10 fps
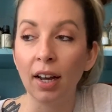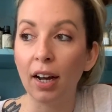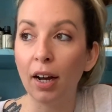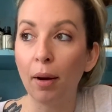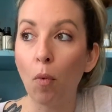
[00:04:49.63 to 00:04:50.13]

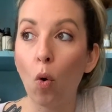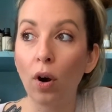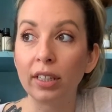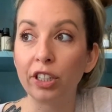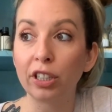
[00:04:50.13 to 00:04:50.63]
Or
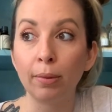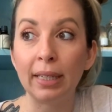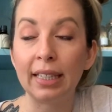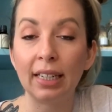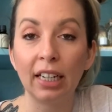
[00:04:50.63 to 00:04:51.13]
it's just gonna be
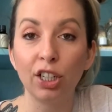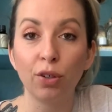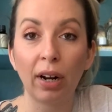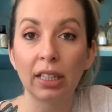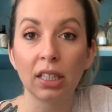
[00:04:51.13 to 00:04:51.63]
sitting in
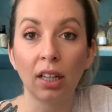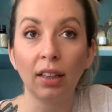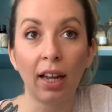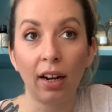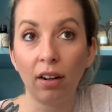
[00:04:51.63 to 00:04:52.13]
direct
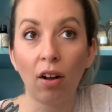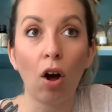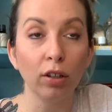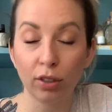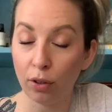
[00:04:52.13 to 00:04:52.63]
sunlight,
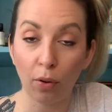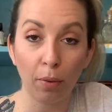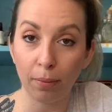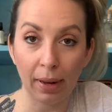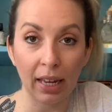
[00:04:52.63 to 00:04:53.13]
also
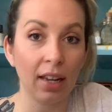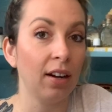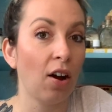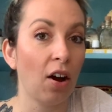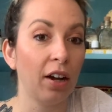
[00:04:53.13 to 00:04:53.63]
making it
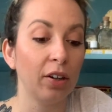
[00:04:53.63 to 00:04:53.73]
hot,